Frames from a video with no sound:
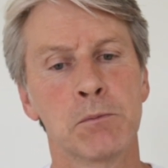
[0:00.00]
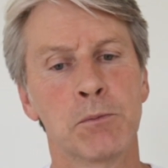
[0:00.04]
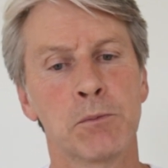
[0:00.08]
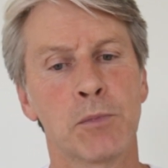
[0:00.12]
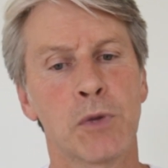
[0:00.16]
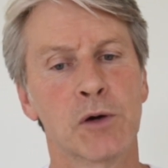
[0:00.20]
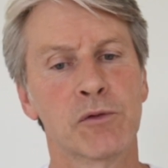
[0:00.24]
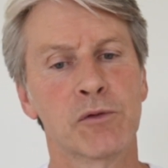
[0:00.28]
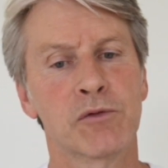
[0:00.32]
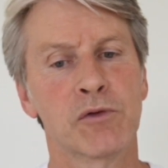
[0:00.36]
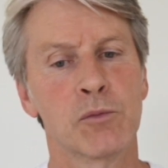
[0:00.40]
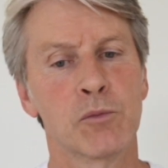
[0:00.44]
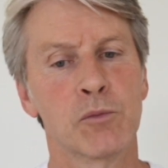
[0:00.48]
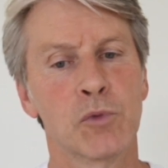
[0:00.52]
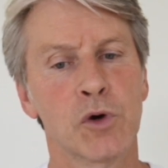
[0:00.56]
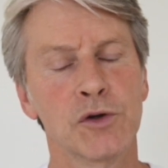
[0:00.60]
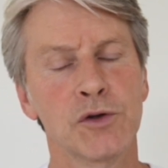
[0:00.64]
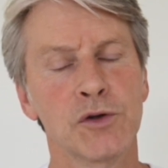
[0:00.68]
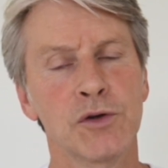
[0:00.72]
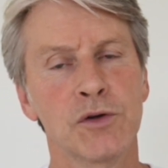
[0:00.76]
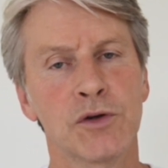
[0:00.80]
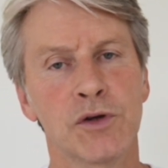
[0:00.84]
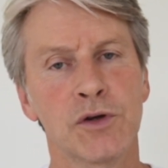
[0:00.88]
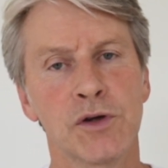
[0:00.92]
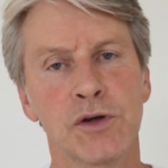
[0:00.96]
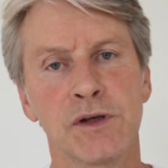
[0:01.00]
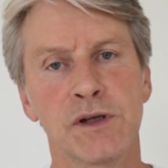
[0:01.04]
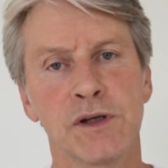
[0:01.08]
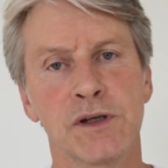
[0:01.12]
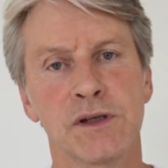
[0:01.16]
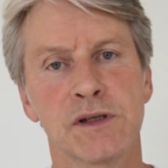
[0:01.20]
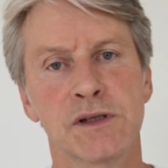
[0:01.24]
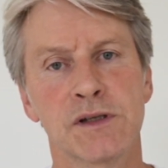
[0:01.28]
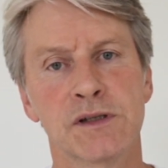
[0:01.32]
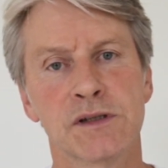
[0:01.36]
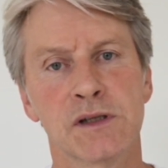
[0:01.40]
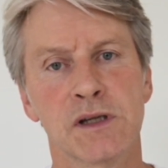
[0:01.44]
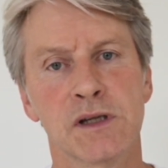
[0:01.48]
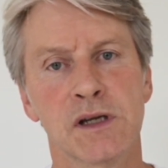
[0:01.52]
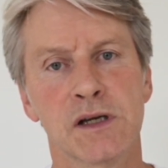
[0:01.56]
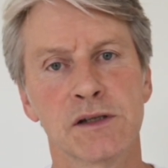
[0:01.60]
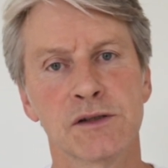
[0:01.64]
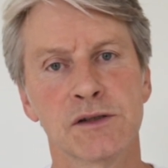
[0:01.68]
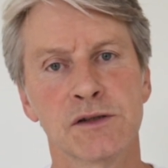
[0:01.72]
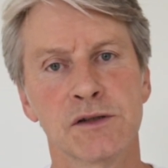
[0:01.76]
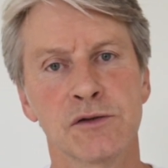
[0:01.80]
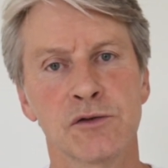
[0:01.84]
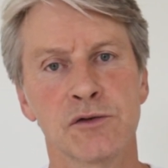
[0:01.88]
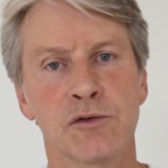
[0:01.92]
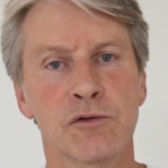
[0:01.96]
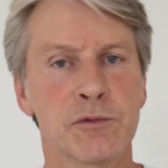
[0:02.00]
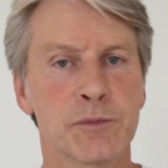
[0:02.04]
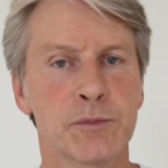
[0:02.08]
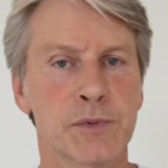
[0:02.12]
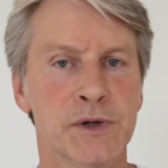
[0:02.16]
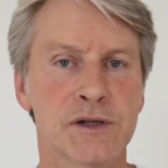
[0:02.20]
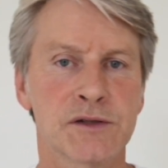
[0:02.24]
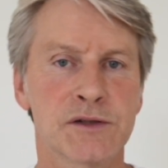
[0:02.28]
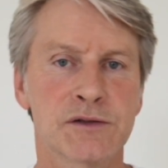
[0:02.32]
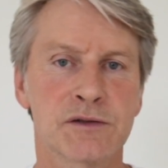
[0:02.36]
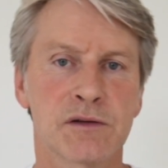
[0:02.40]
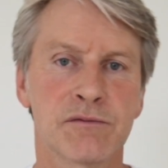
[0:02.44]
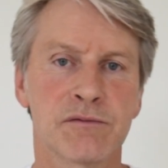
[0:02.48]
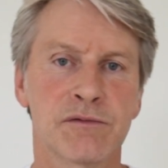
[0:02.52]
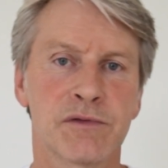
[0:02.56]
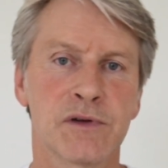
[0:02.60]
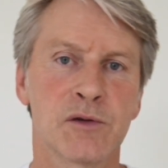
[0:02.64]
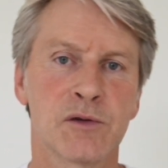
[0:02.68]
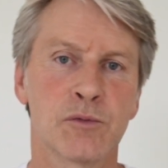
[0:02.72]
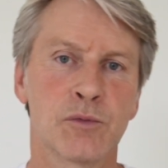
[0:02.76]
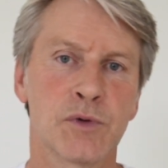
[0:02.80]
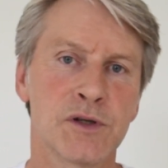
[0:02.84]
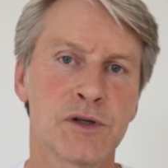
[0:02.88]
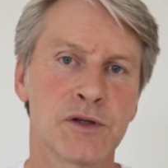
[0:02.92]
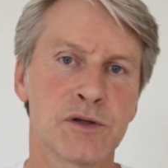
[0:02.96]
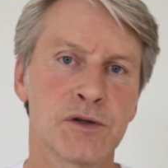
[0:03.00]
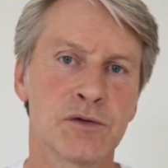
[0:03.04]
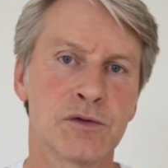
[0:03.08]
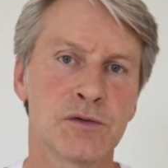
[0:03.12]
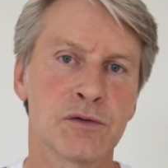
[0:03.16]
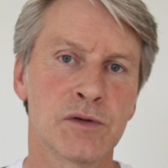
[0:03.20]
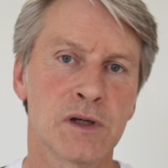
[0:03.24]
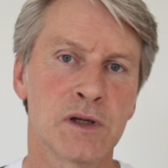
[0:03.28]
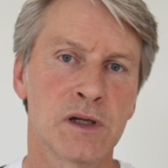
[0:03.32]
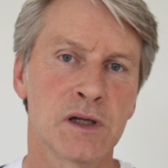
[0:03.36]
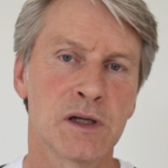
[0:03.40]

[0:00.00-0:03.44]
But from what you learn in this class, you will bring something with you